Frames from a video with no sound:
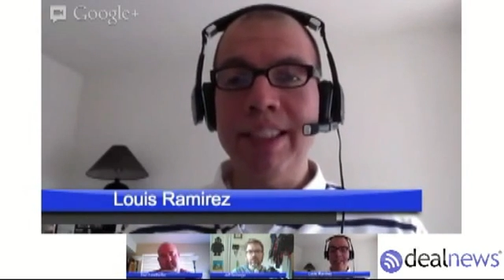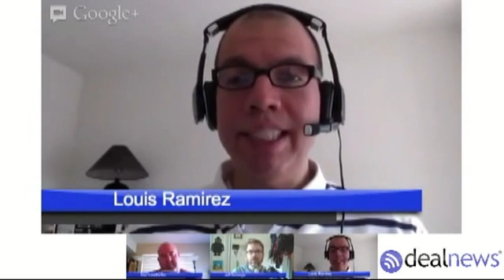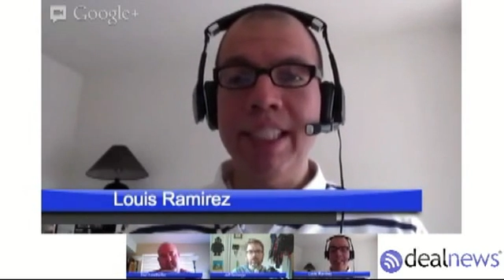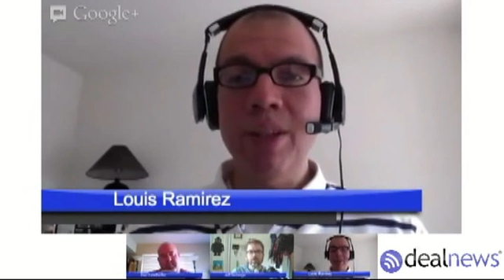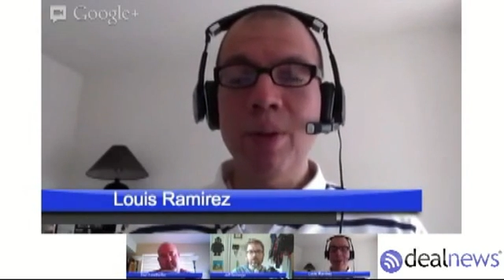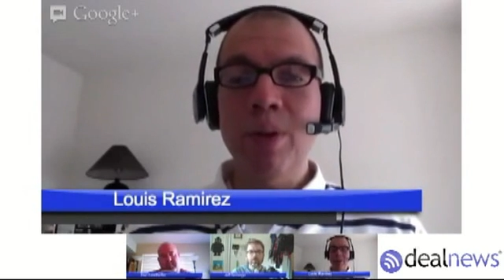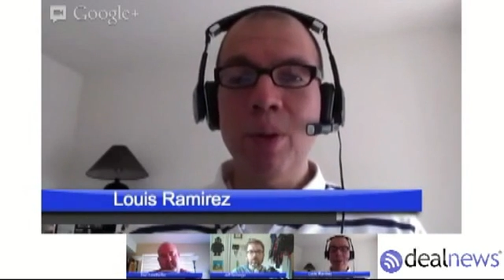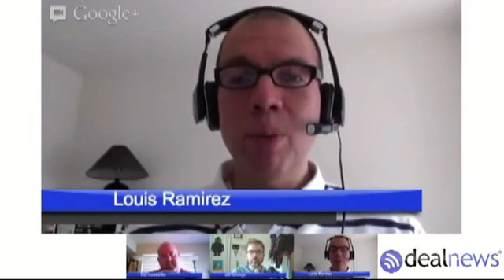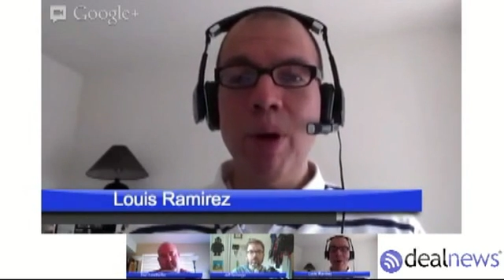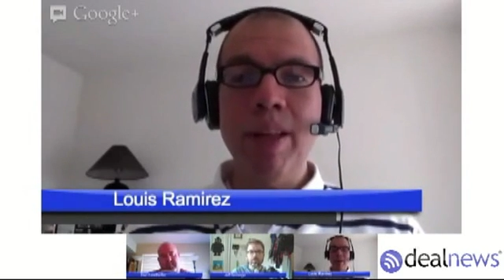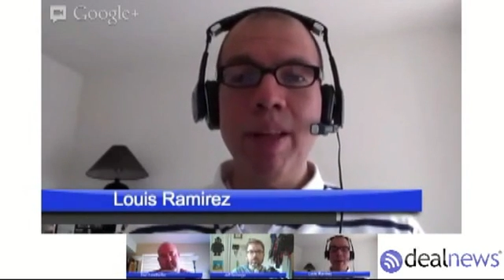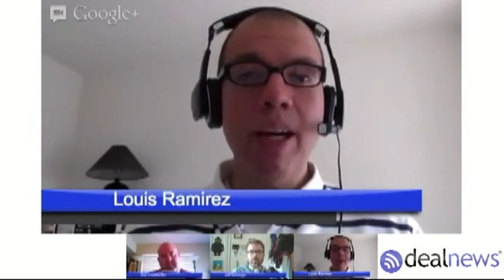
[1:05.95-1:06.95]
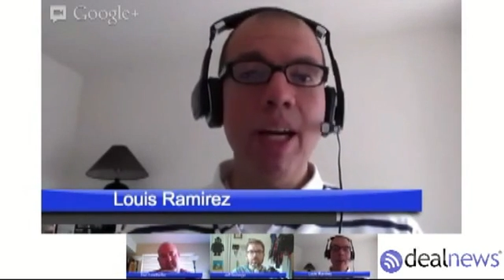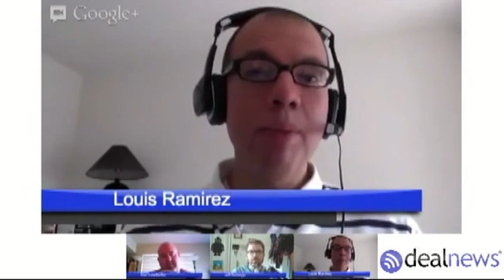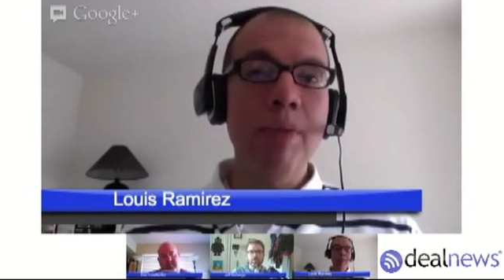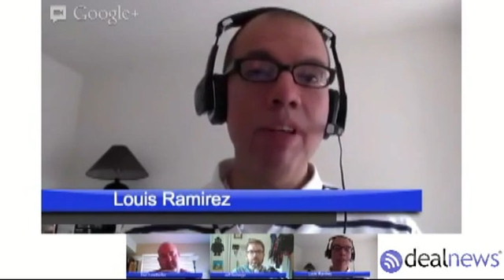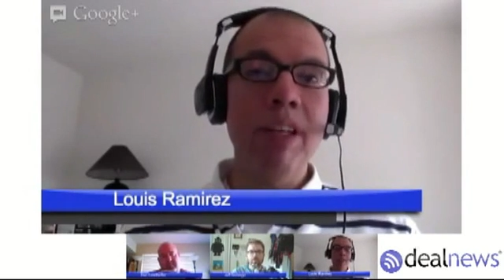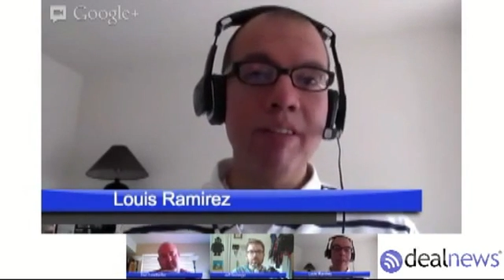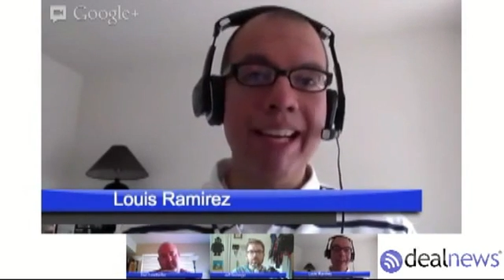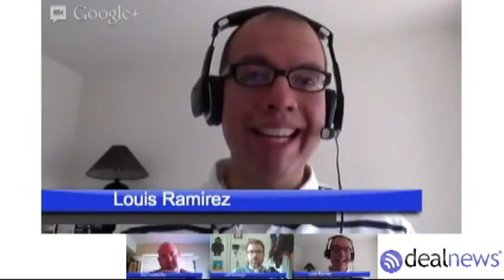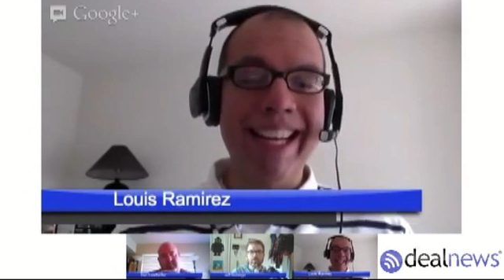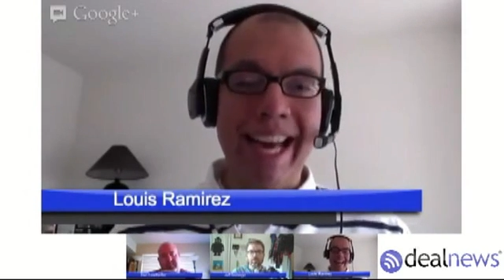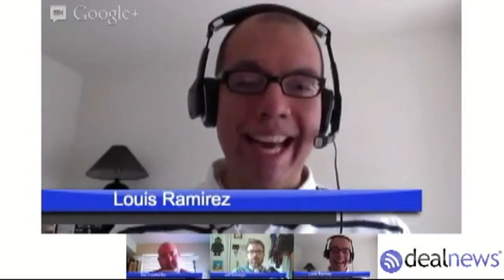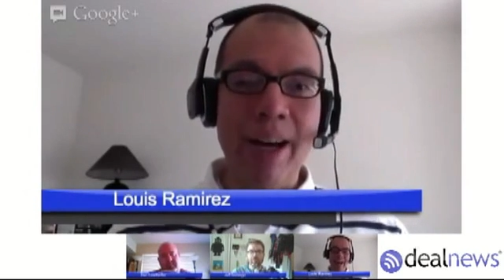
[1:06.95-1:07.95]
continue the way they're operating
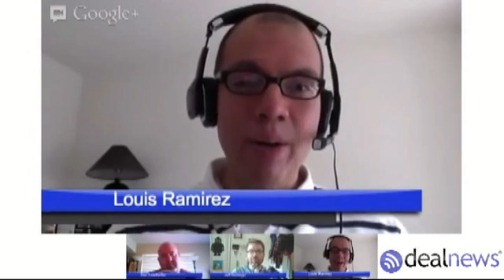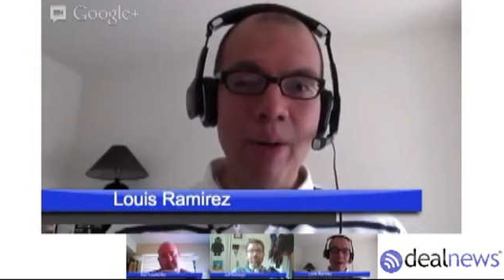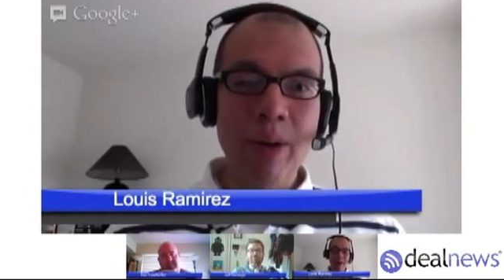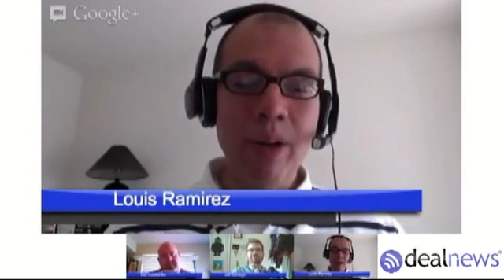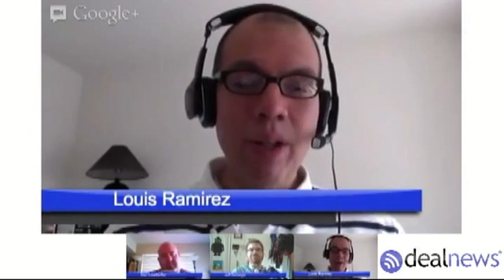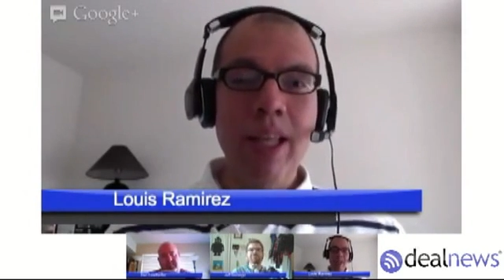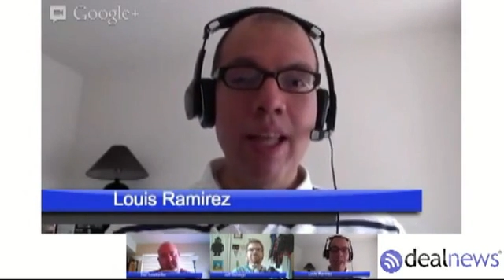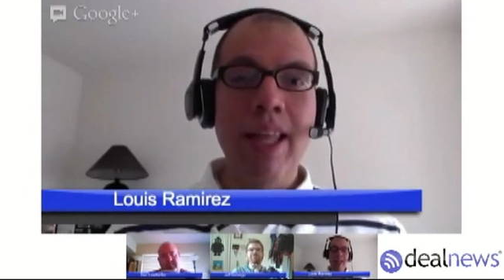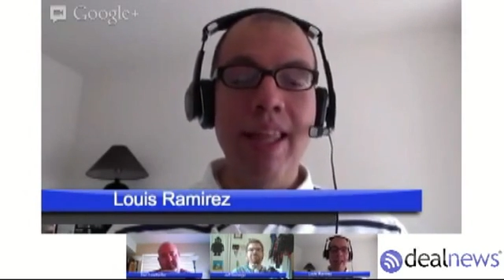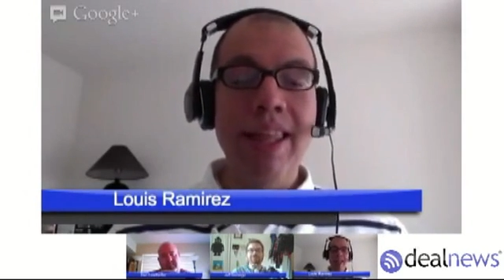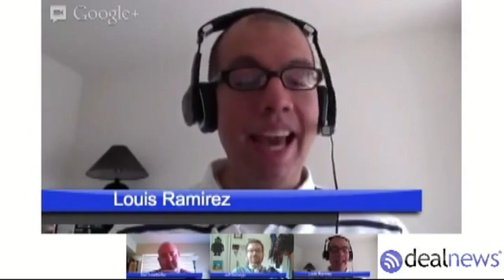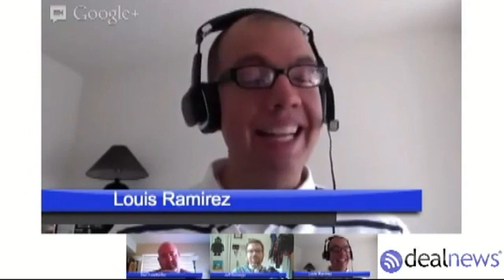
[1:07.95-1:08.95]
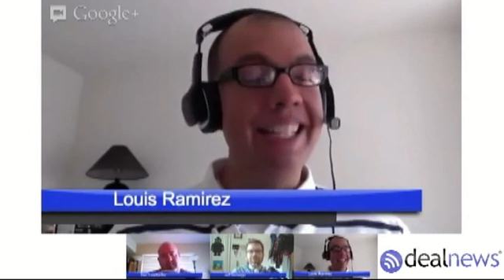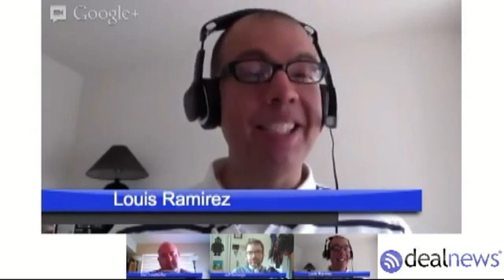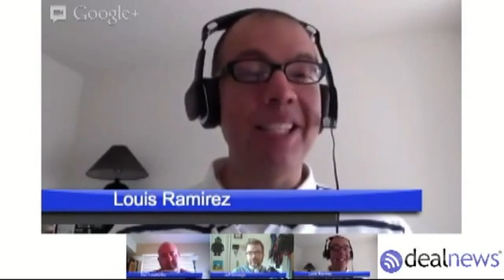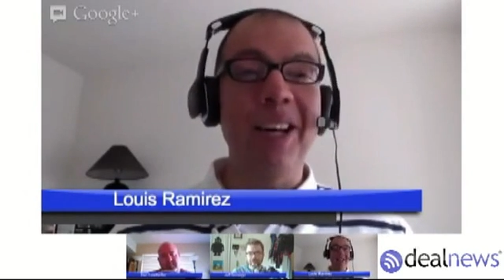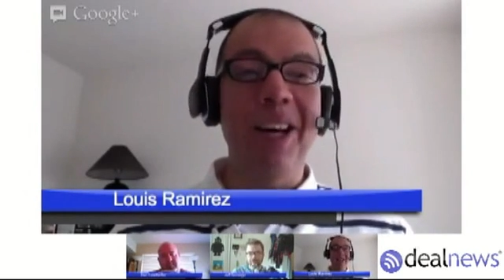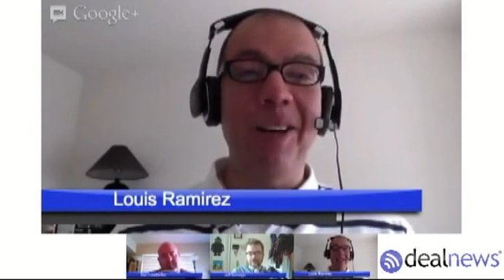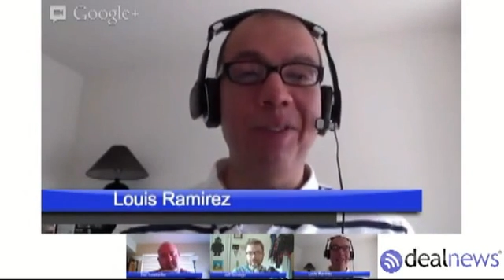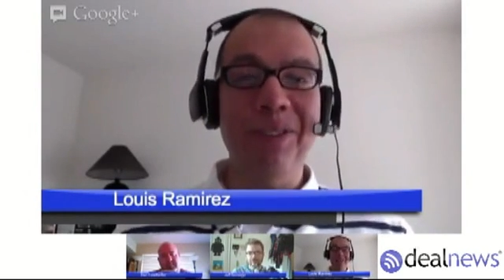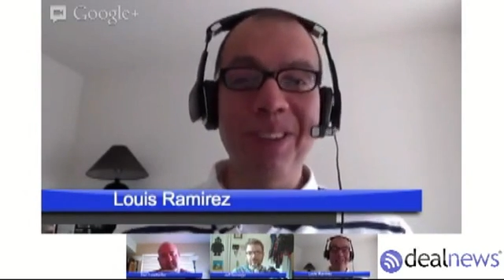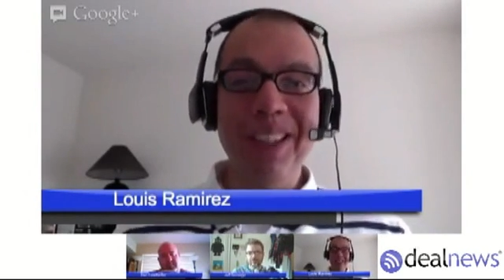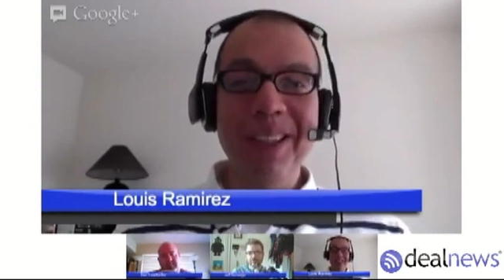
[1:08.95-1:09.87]
right now, that is enough